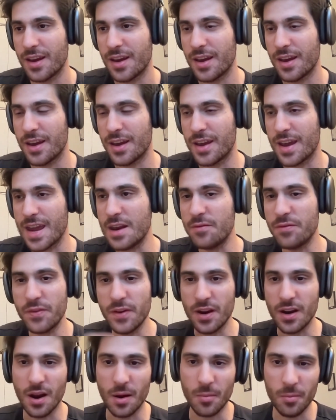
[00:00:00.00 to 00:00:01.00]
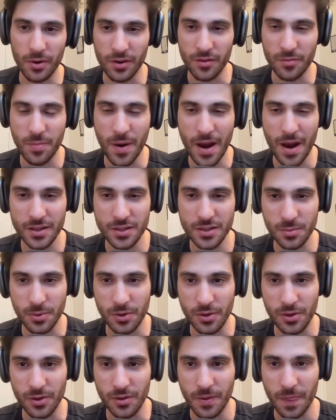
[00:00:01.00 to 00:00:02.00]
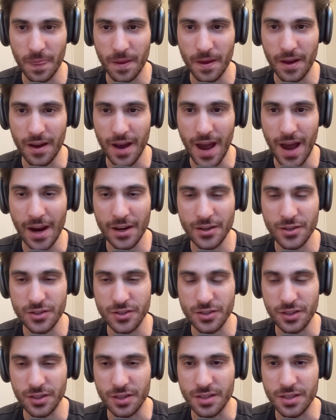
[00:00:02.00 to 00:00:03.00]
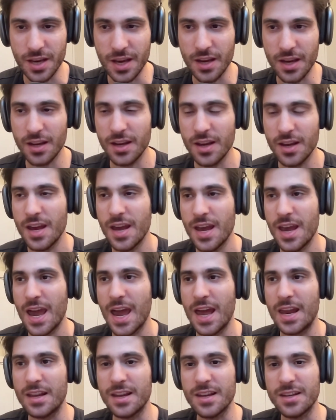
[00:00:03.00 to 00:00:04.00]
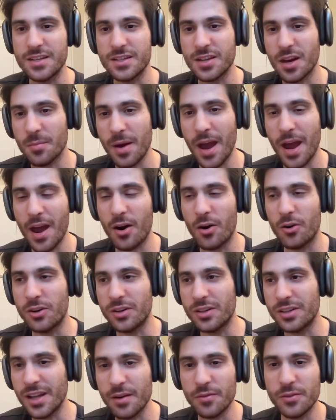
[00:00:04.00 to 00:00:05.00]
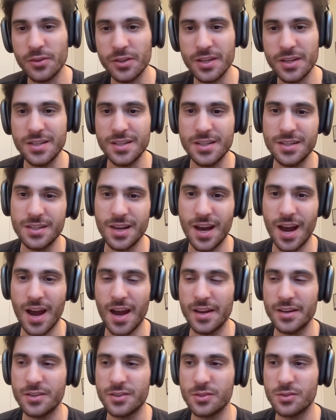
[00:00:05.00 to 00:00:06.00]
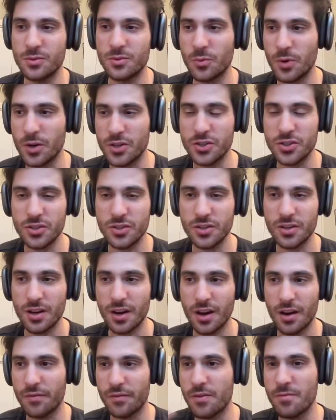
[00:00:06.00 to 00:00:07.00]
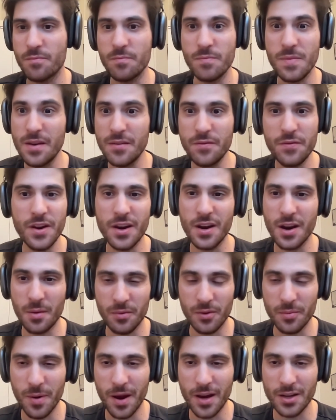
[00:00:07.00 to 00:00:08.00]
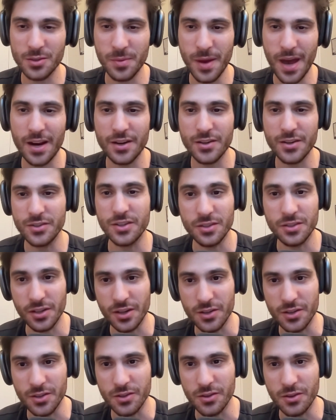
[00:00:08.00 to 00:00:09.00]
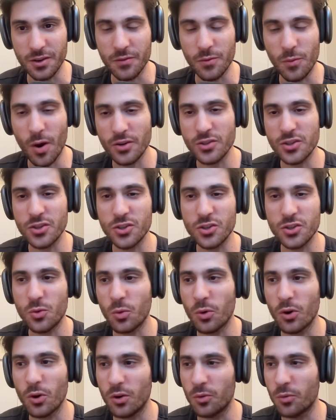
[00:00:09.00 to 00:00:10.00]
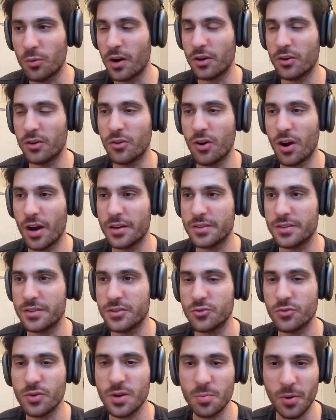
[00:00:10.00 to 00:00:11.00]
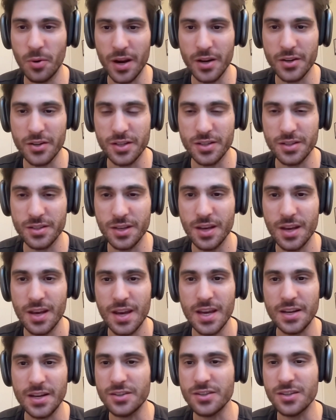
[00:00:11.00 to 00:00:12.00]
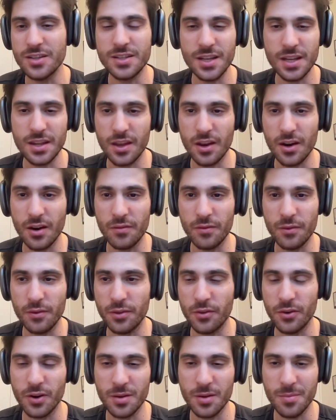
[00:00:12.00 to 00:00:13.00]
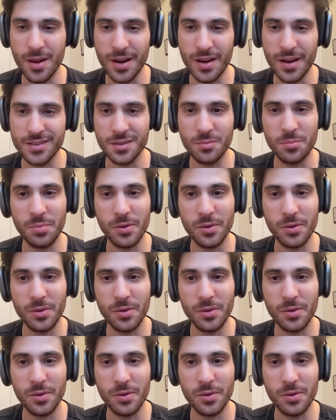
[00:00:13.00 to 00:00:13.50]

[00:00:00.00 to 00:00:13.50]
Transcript: an infinite number of possible uh, actions it could take and somehow cleverly decides which of the infinite number of possible actions it's going to do. If you watch a squirrel run across tree branches, it doesn't sit there for thirty minutes to